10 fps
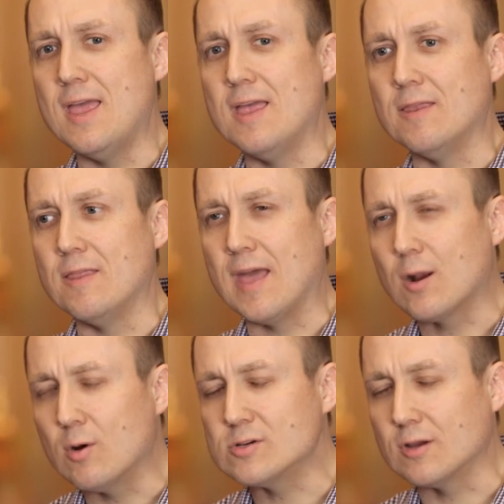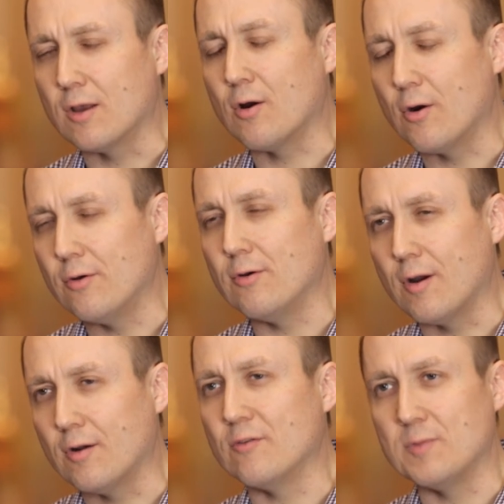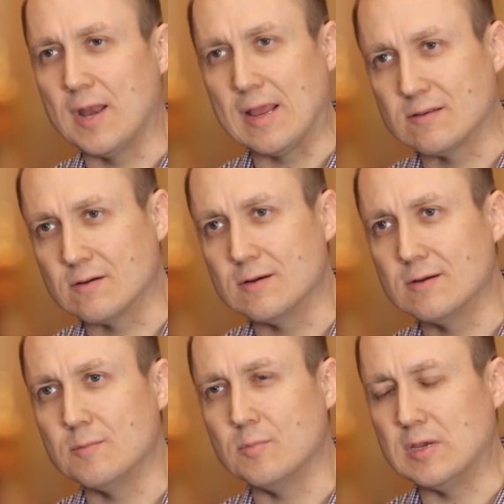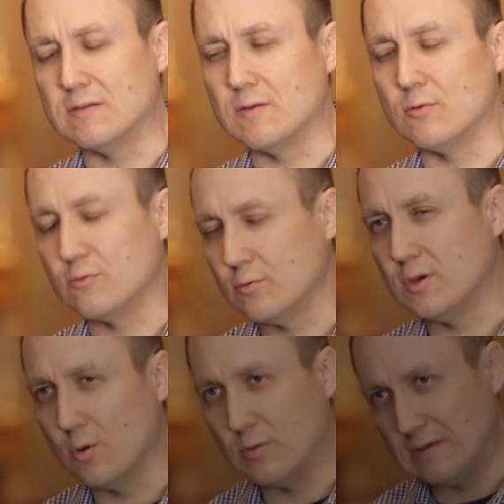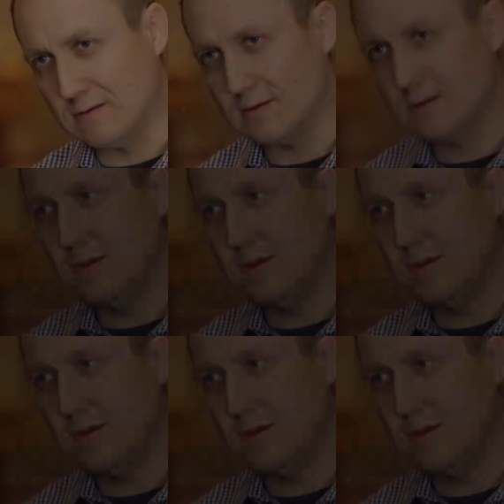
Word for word: And that question got harder and harder for me to answer because there was really no reason.